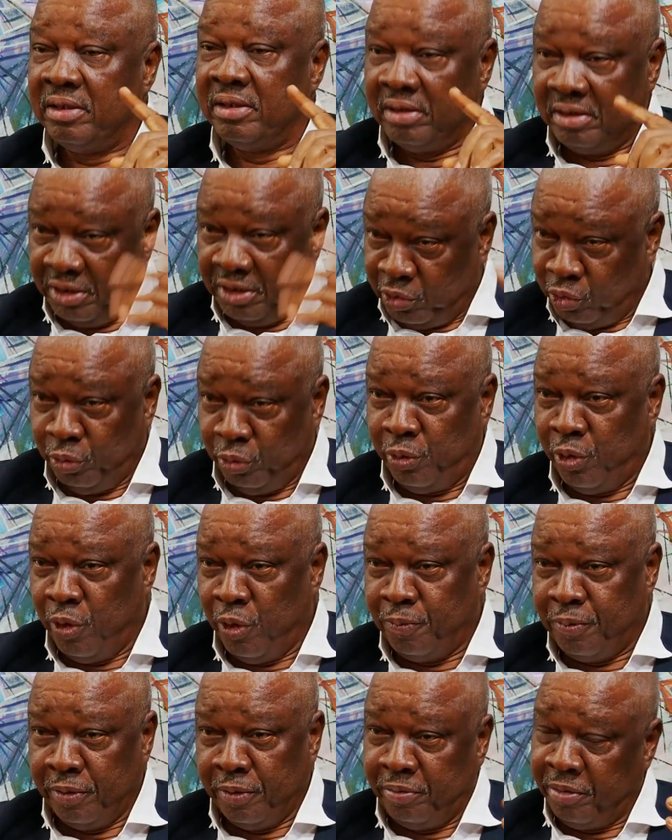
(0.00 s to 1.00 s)
It will be
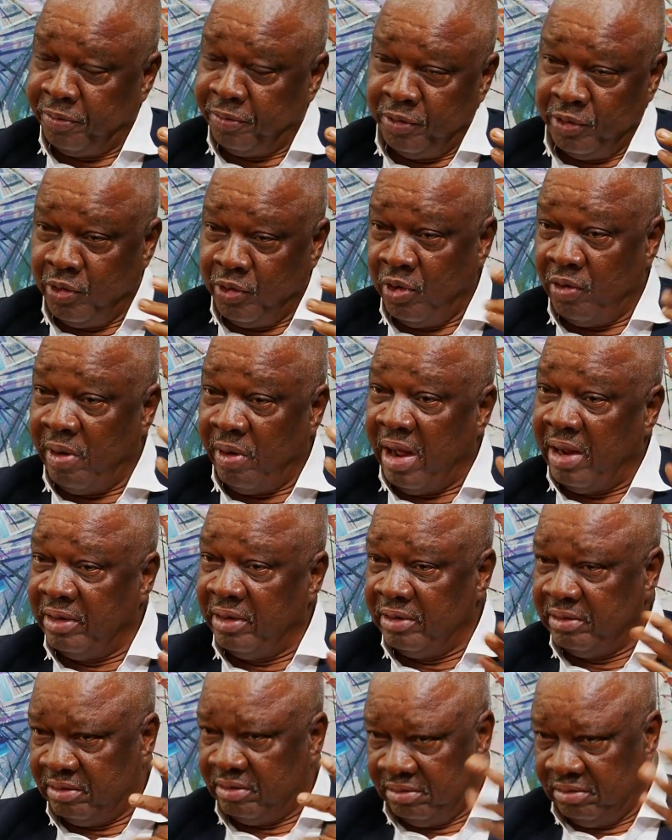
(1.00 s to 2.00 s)
open. People go
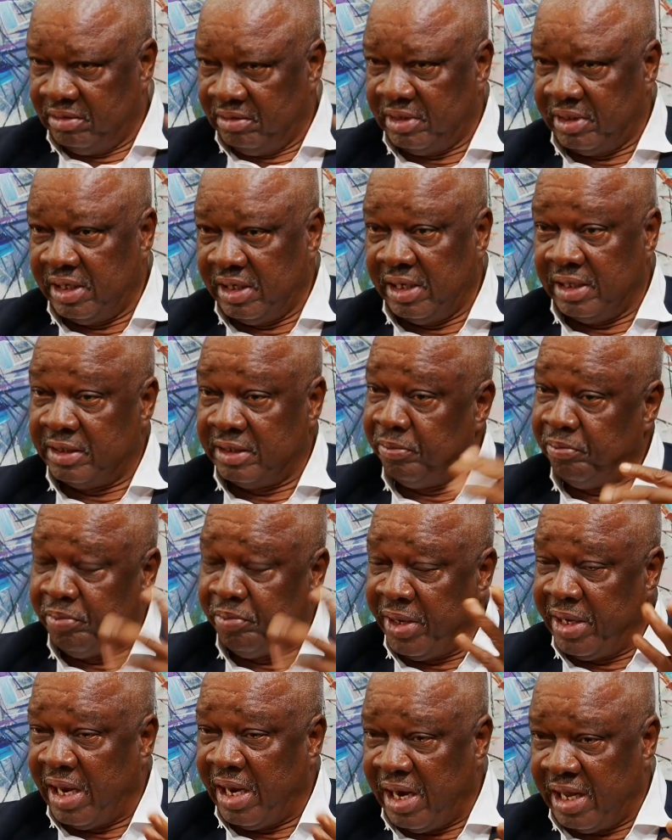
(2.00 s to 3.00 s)
around, see it, and pay
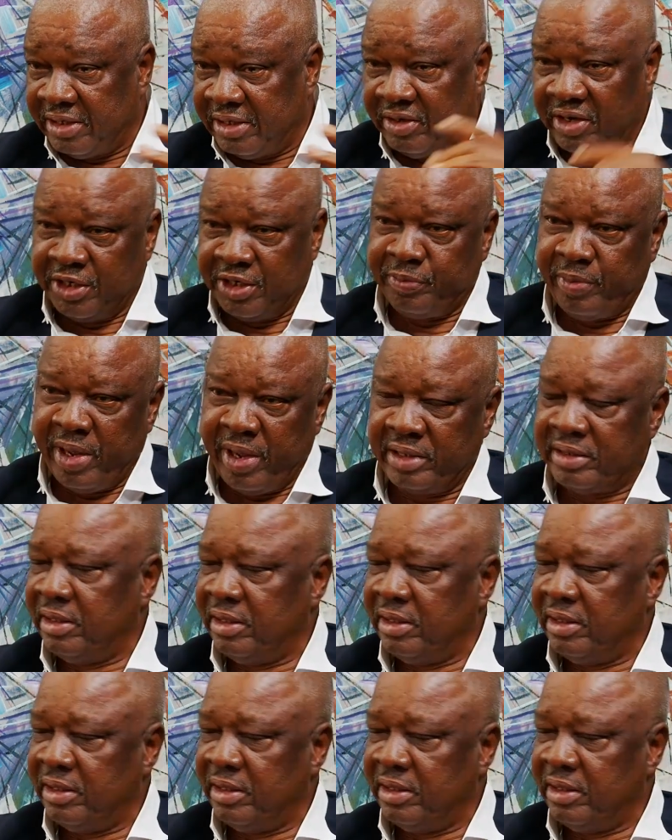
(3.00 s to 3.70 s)
their last respect.